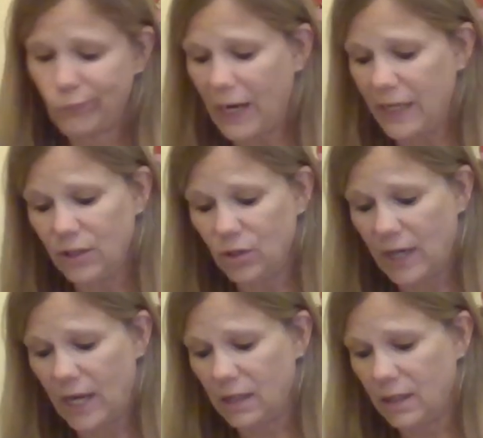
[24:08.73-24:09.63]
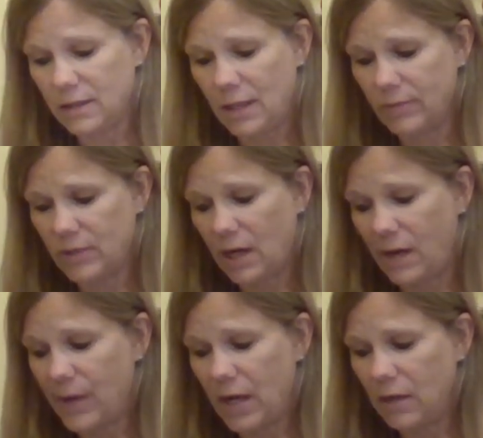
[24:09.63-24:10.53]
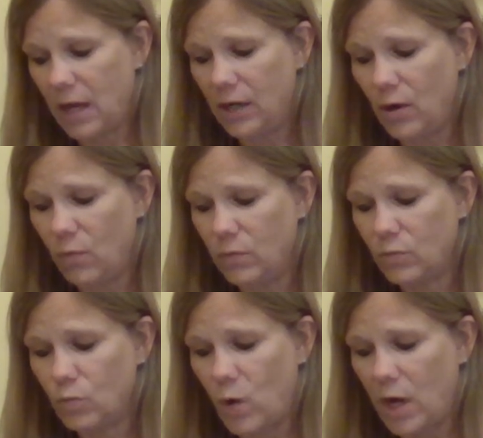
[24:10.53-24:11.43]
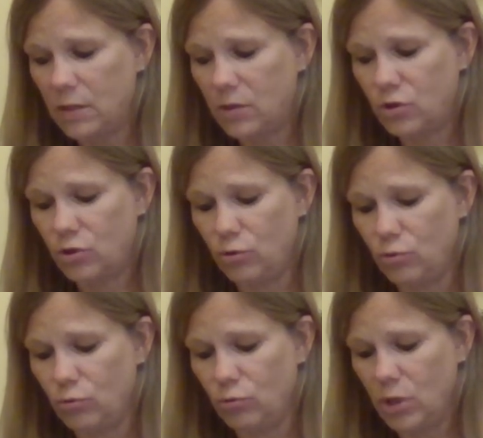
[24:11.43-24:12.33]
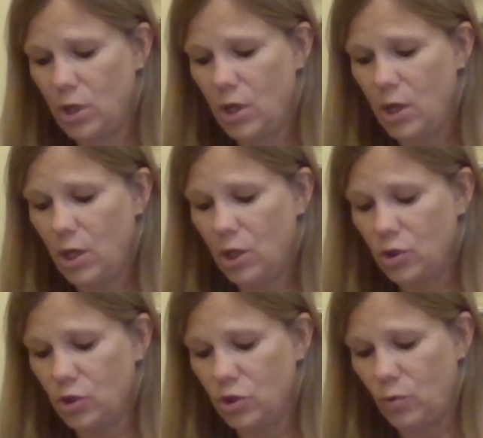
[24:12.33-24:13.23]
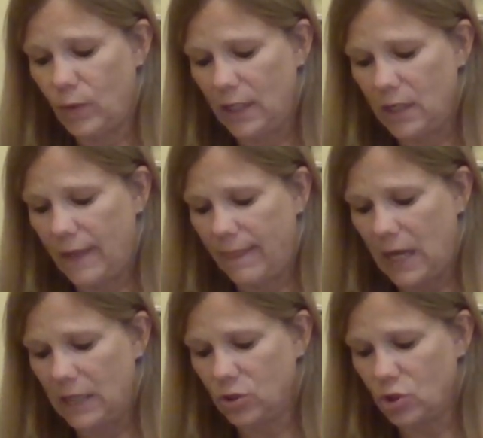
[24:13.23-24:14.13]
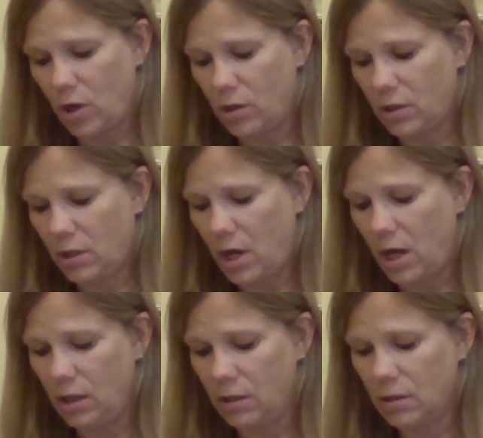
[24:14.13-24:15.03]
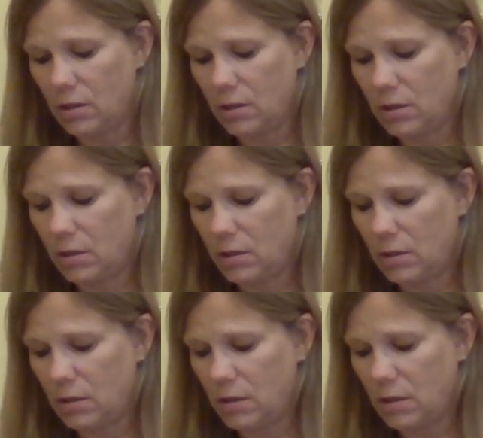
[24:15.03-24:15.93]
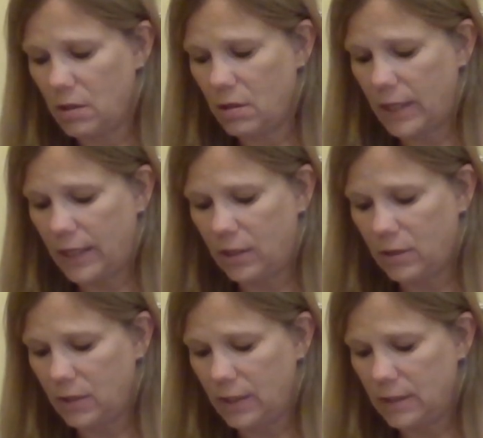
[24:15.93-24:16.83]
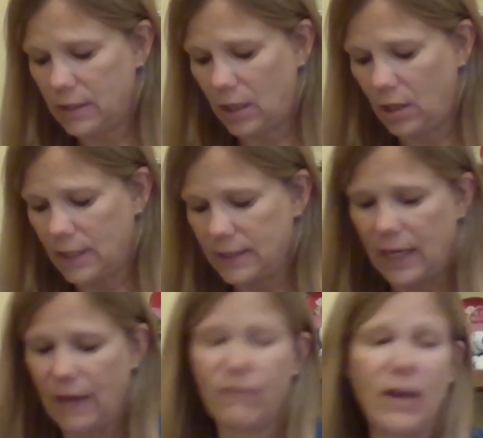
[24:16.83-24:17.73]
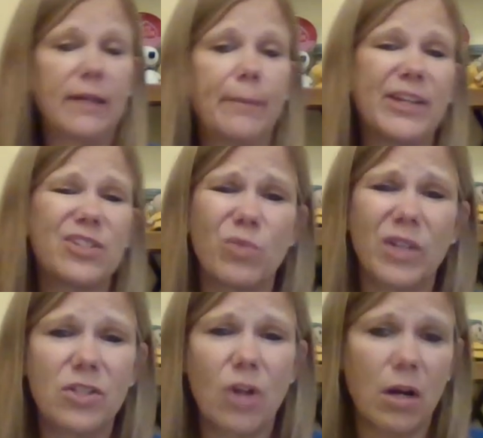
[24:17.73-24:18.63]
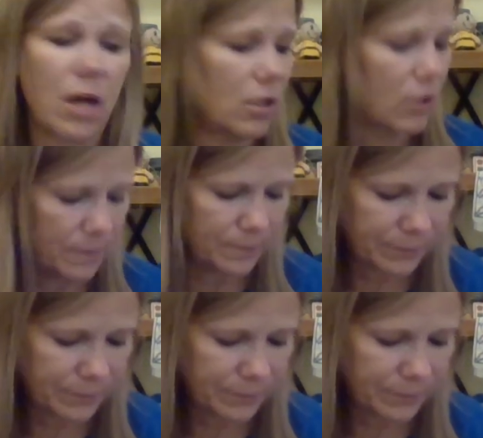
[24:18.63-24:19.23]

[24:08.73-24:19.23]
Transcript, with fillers: I didn't look at it because I was like, I'm not, I don't want to do it in that dark color. Couldn't tell you because I can't find it, but it's a really dark color.